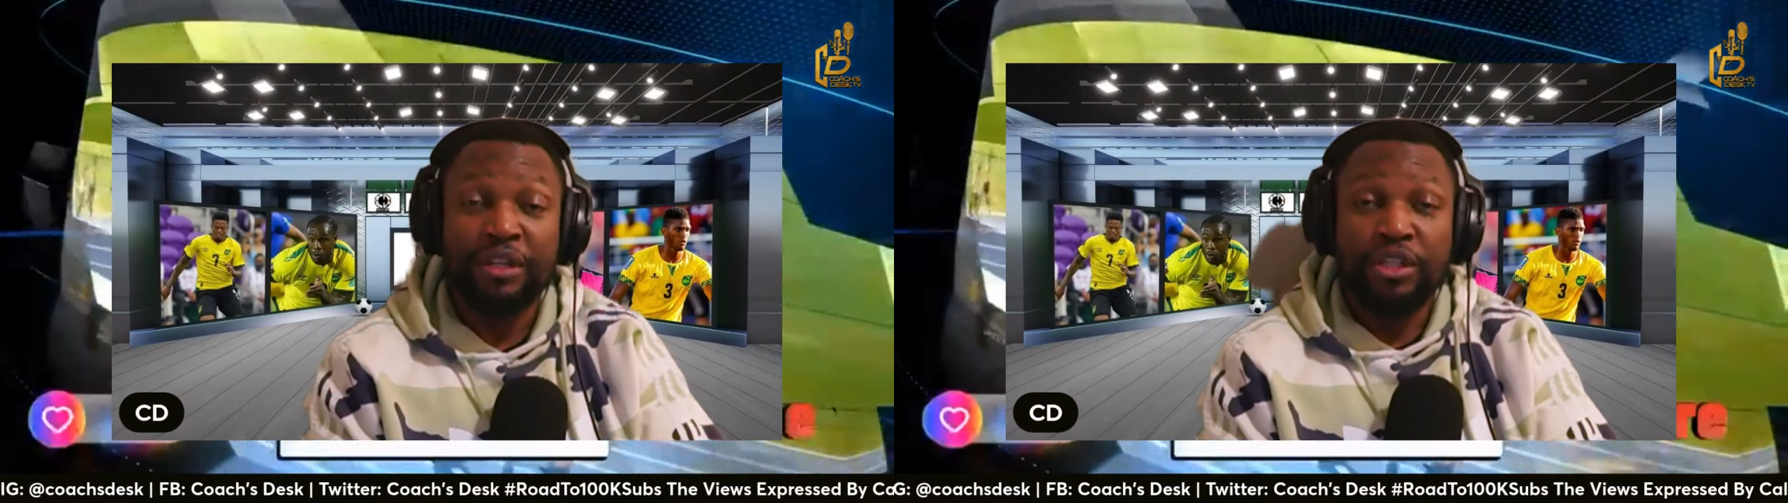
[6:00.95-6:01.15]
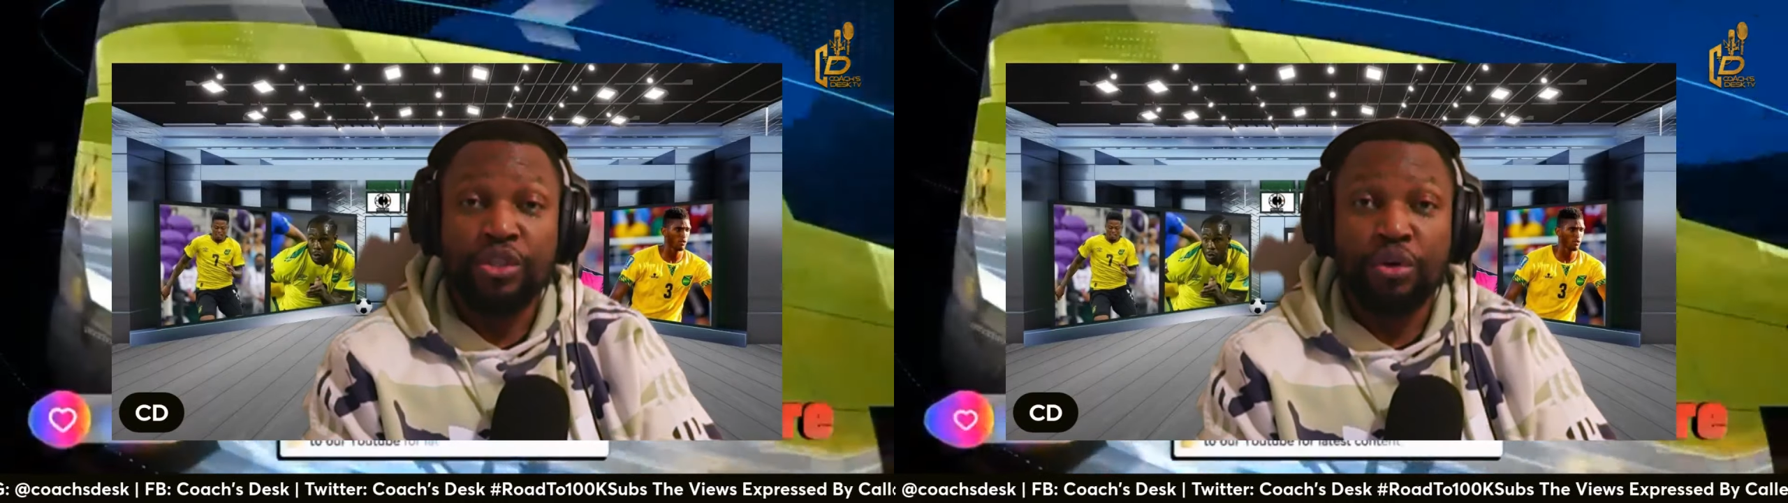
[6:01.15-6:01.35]

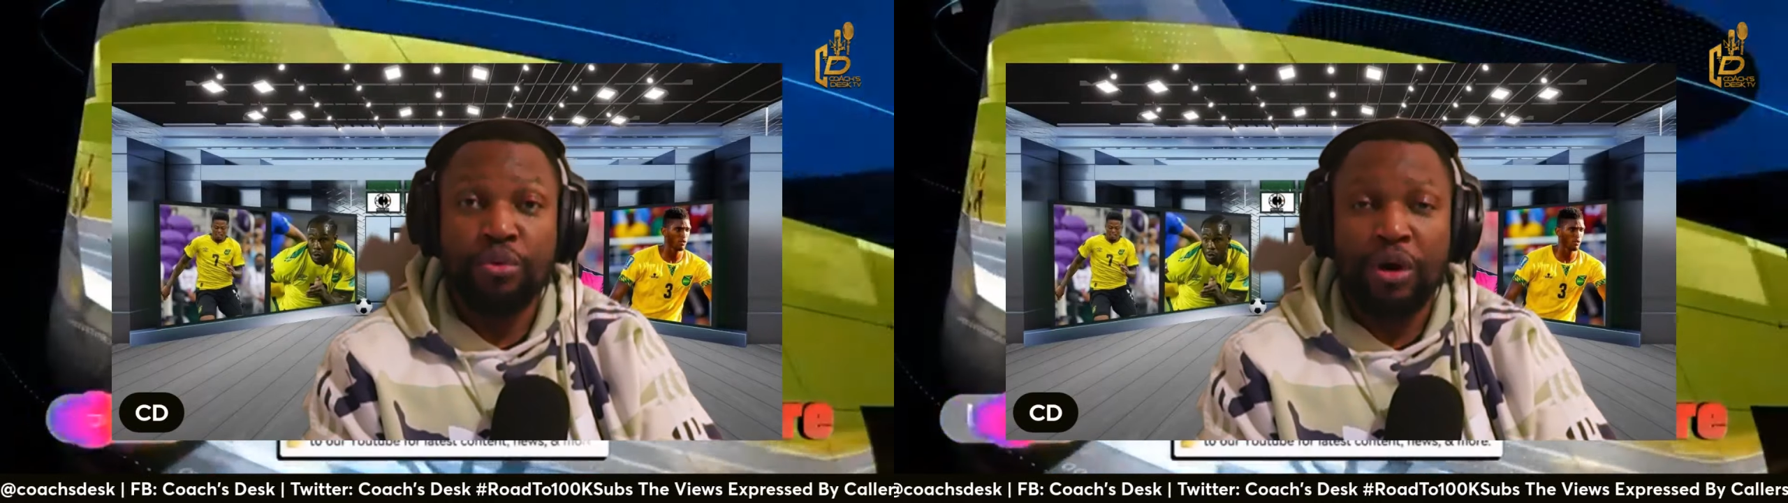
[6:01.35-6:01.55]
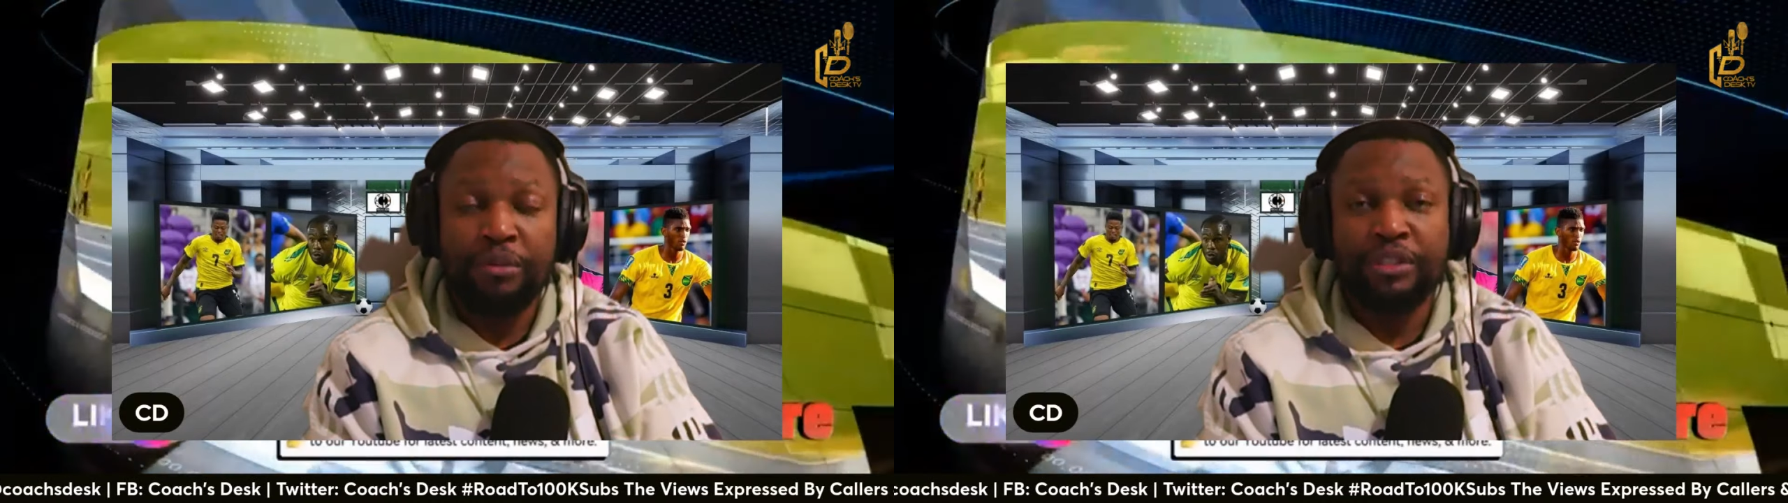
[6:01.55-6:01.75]
So
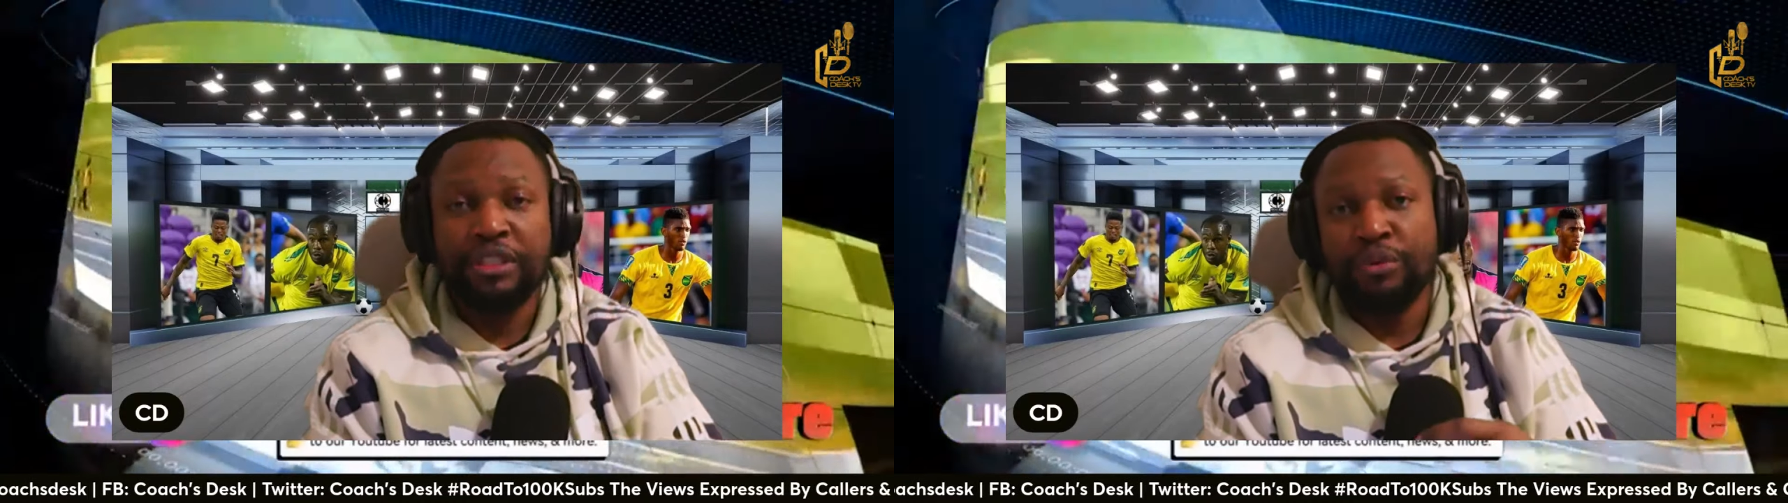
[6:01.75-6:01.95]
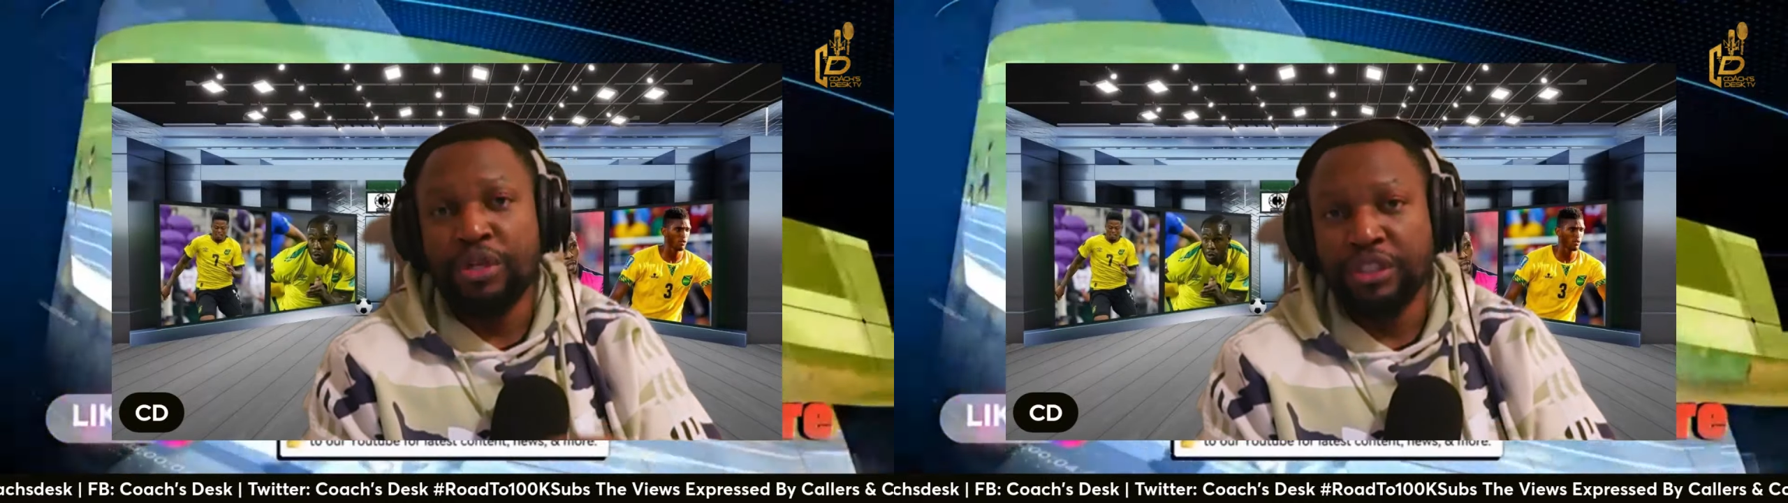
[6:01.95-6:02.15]
what
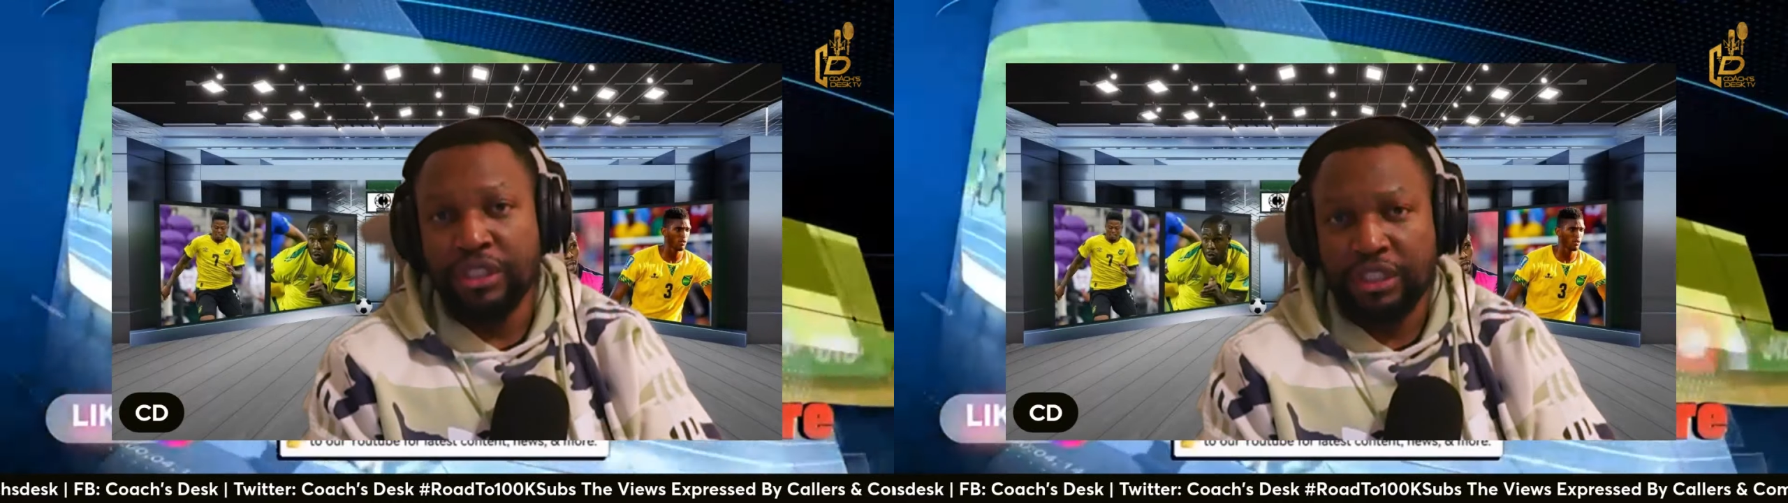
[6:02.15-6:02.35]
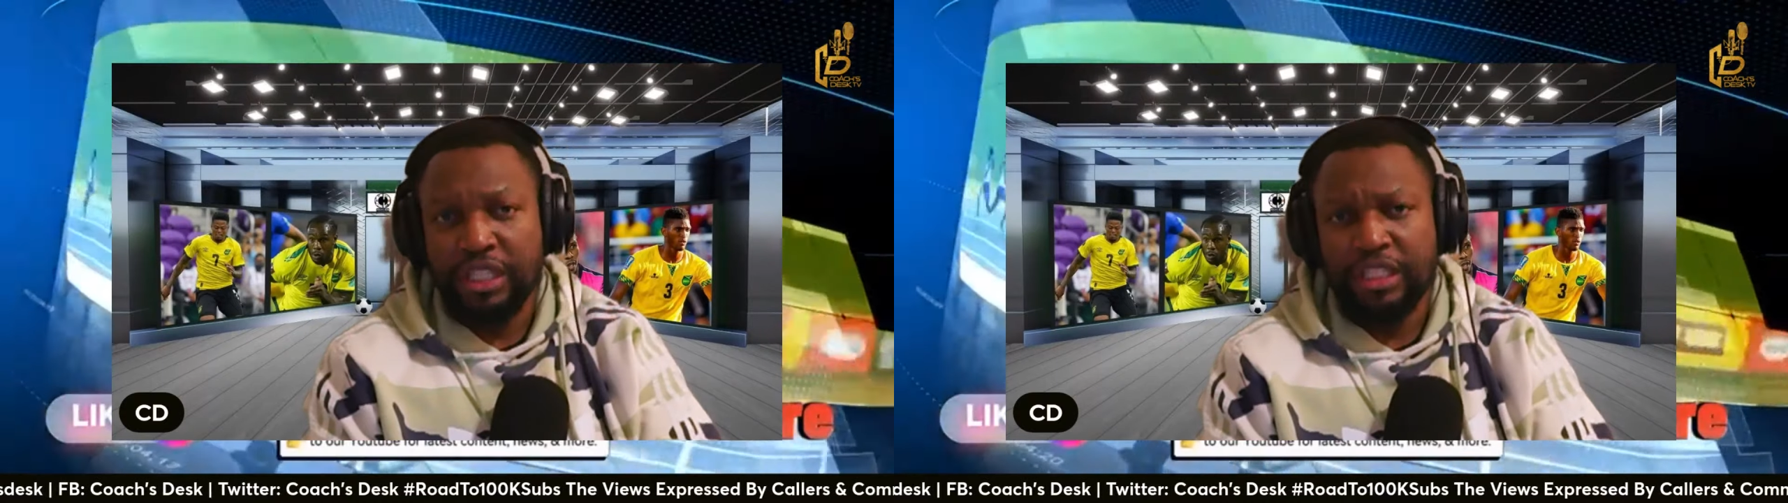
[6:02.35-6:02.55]
Mr. Wilson
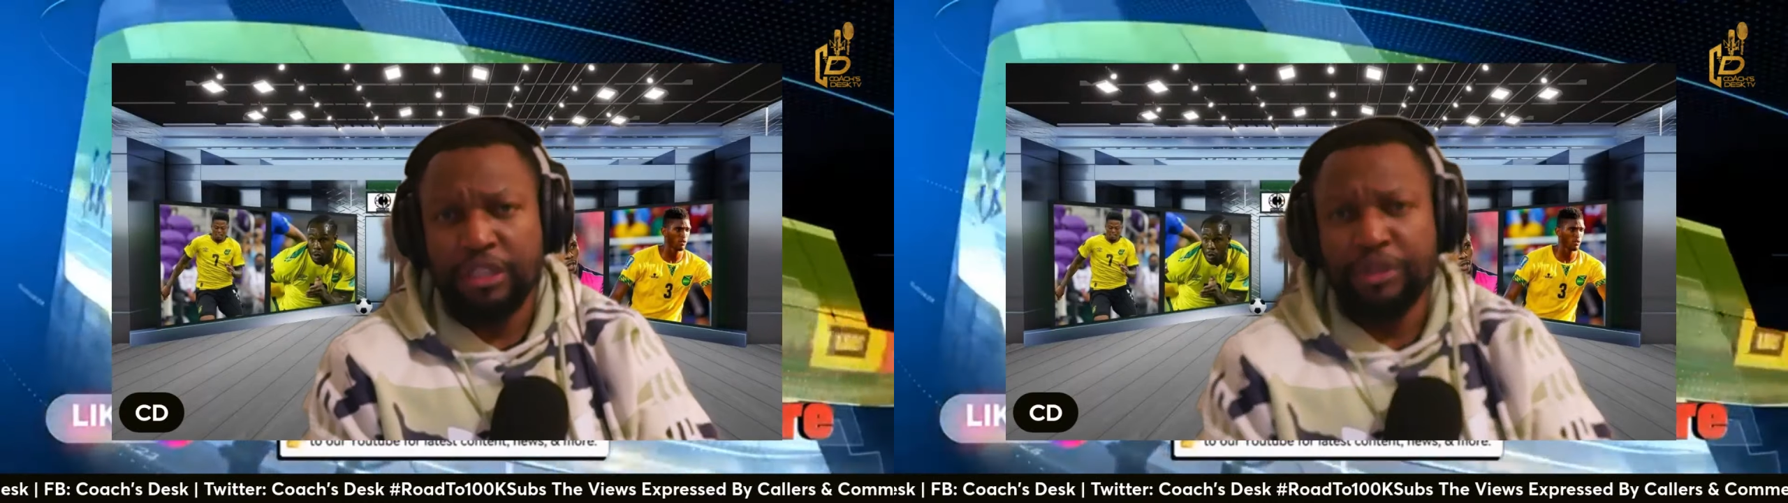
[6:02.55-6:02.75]
is saying is